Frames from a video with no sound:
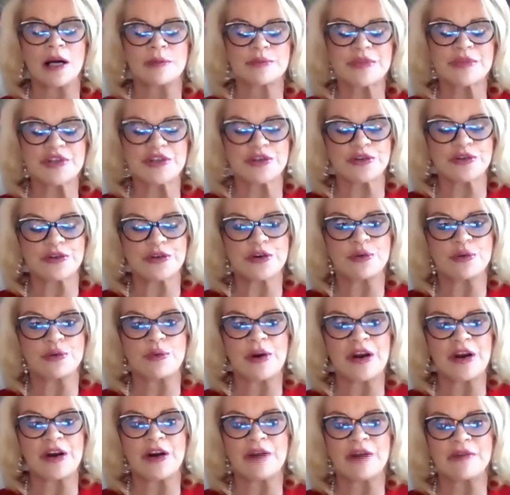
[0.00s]
Sure, you're
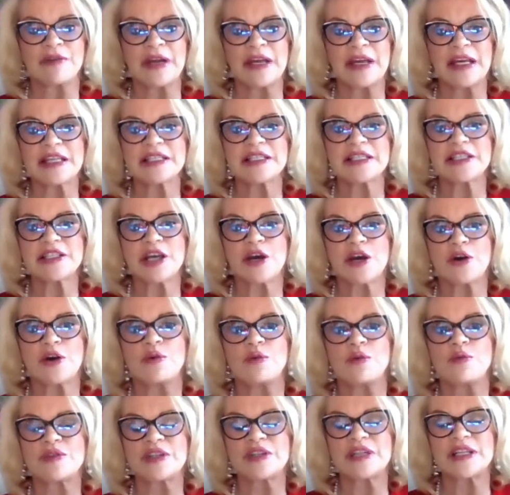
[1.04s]
aware of it.
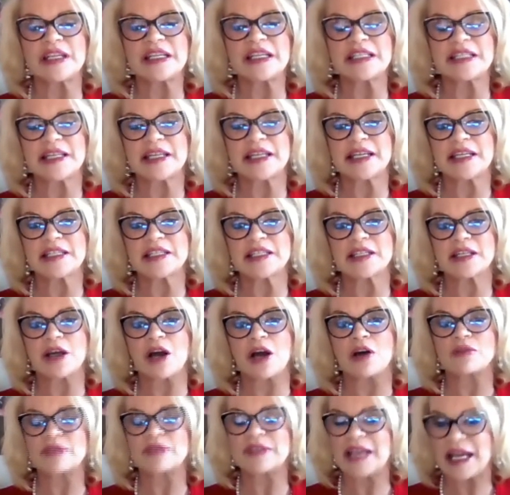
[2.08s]
So these things
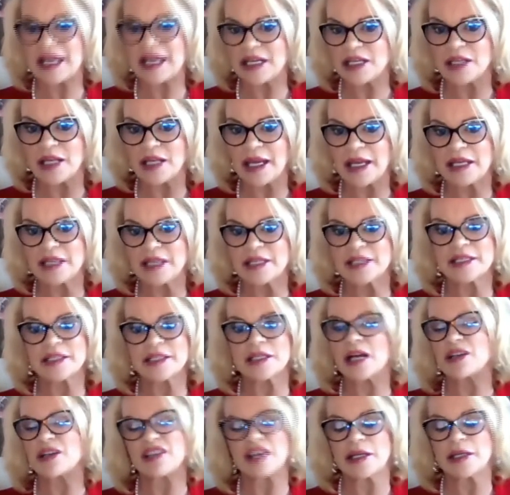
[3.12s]
called data lakes,
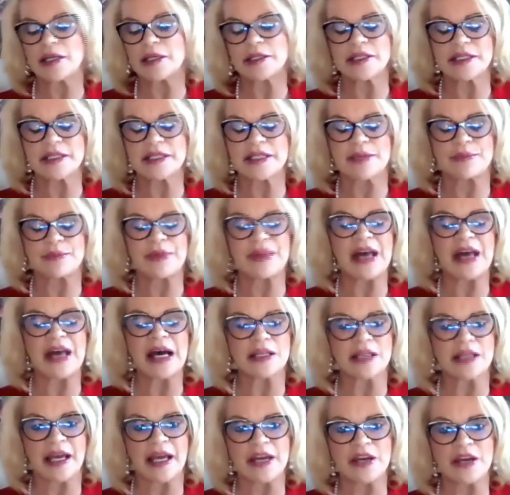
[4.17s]
and I'll get into some of
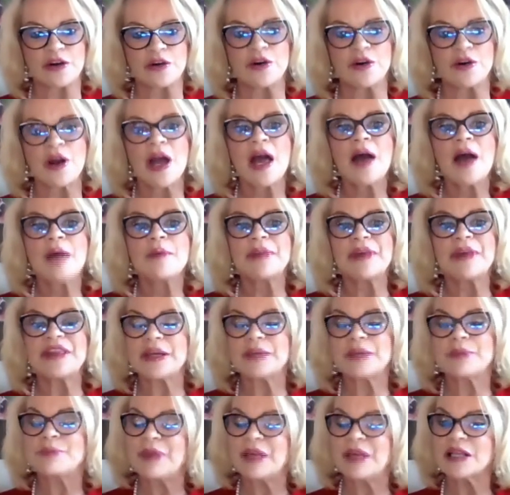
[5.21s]
that later, but
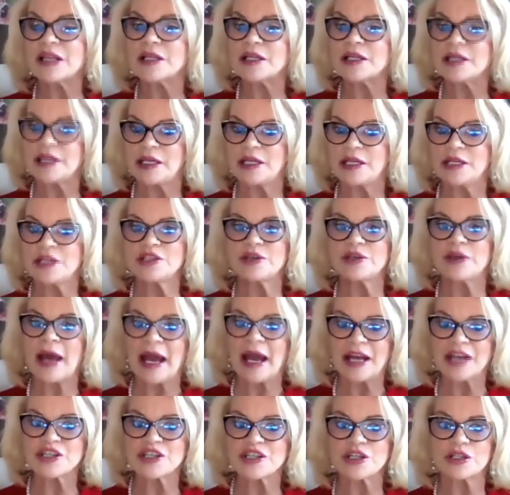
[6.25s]
the ability to
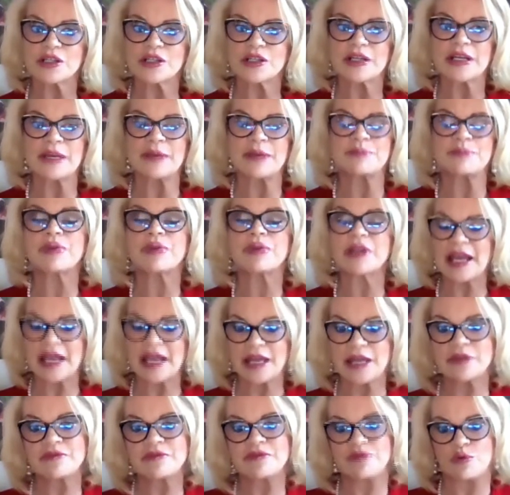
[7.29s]
actually
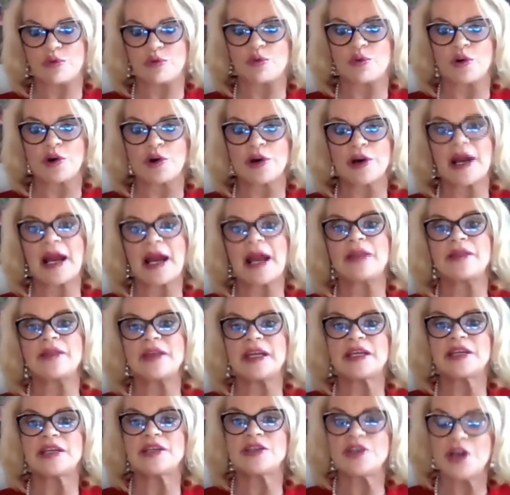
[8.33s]
plan for and
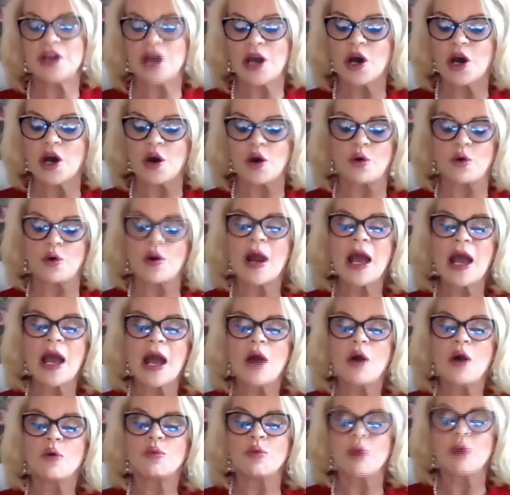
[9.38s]
then know
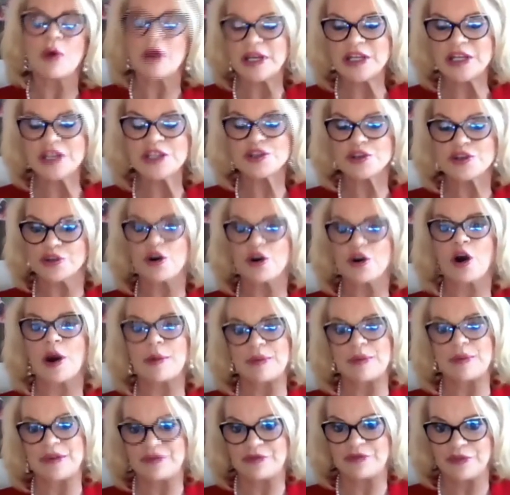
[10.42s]
what is your
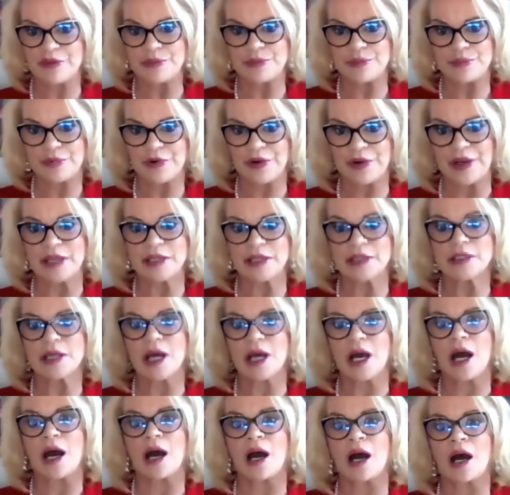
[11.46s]
carbon footprint,
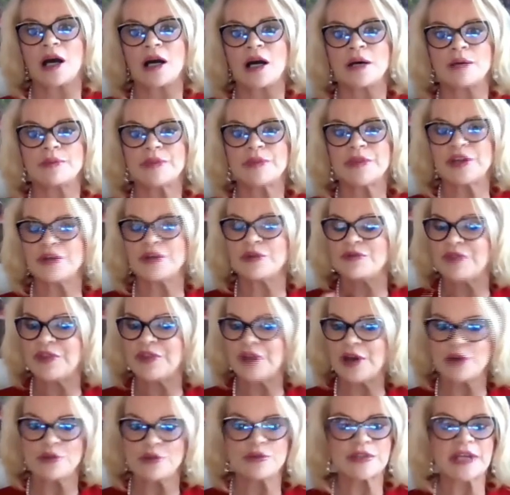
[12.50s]

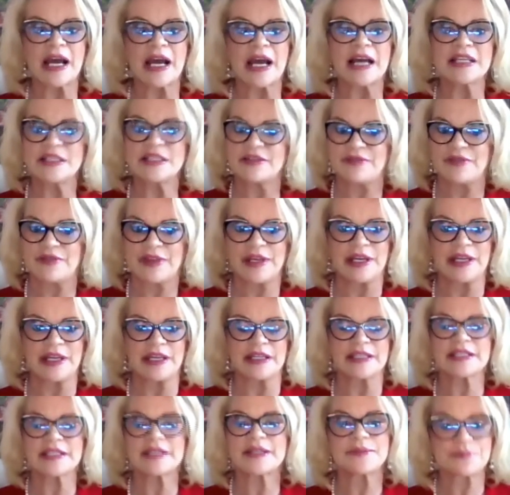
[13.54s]
those kinds of
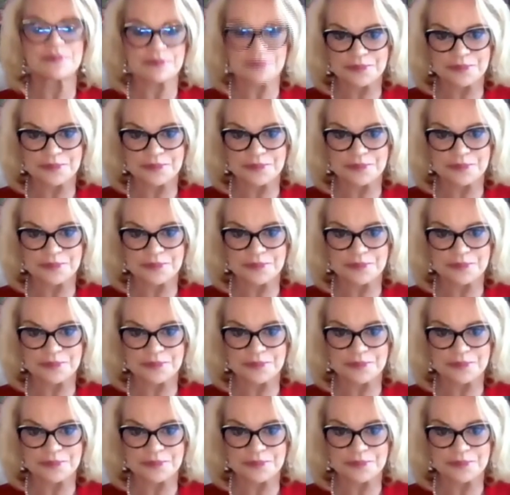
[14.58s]
things.